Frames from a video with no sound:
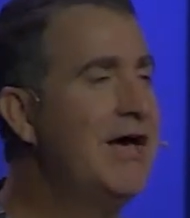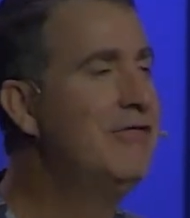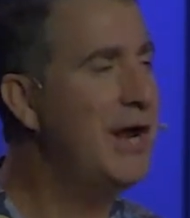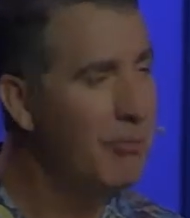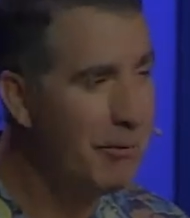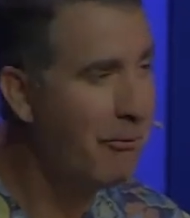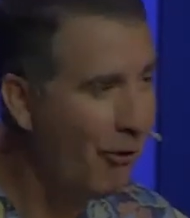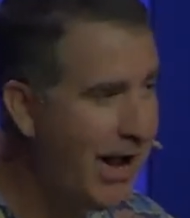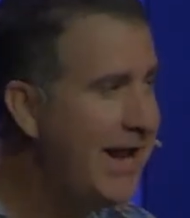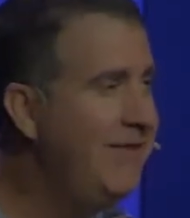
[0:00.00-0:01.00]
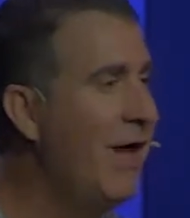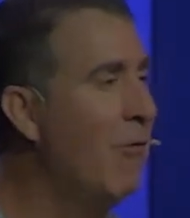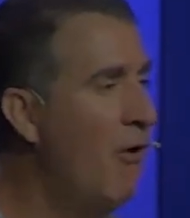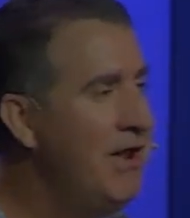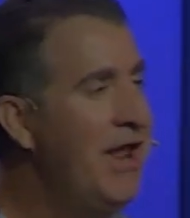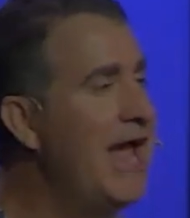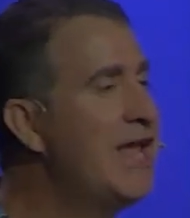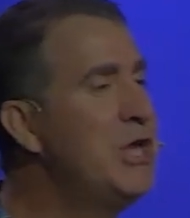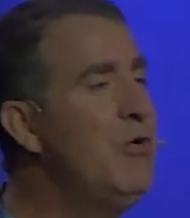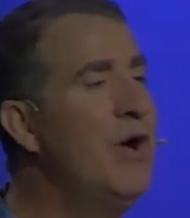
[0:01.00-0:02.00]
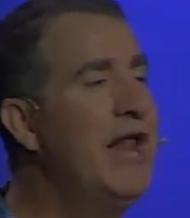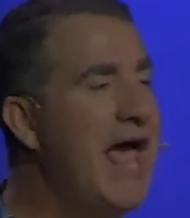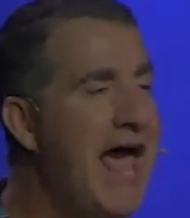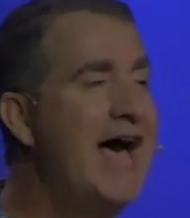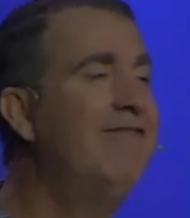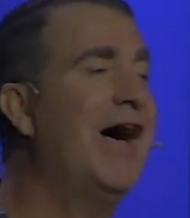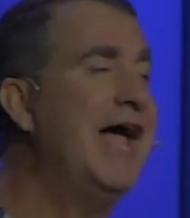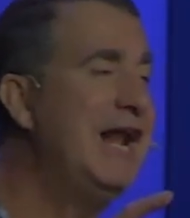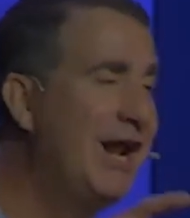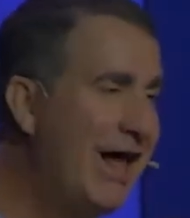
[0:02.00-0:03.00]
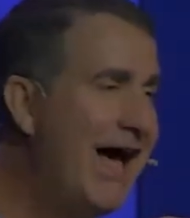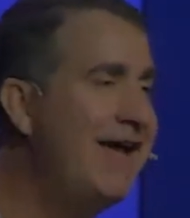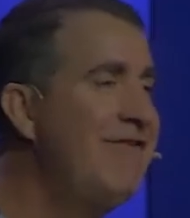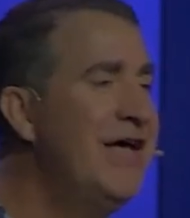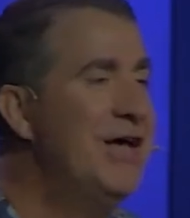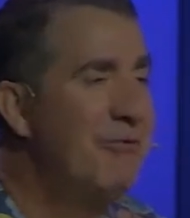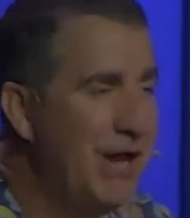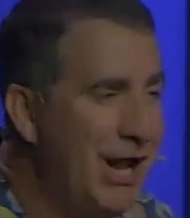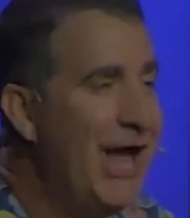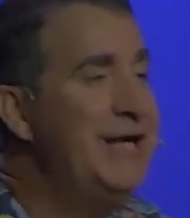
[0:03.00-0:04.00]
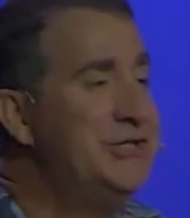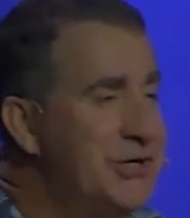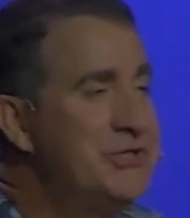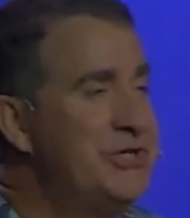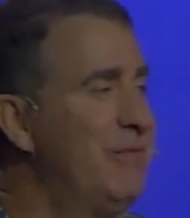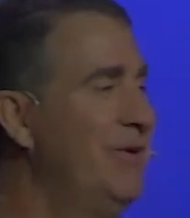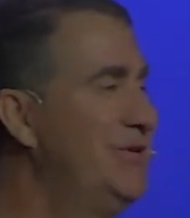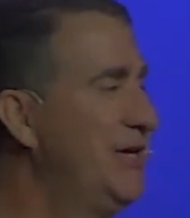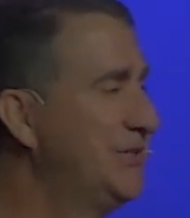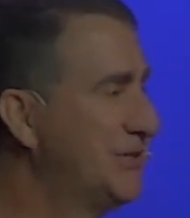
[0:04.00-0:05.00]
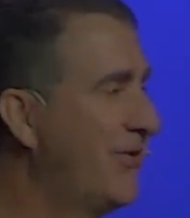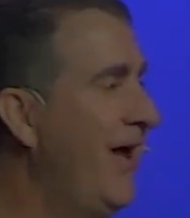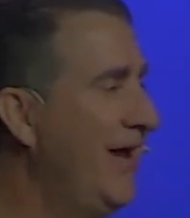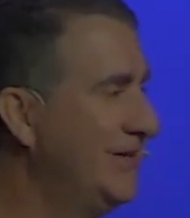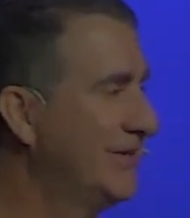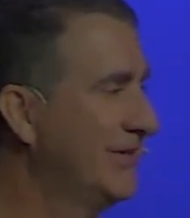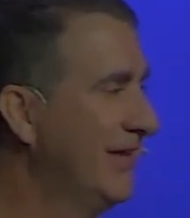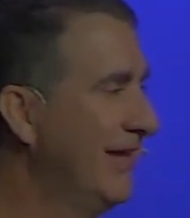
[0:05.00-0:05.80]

they were praying that one day you would have a life relationship with Jesus Christ.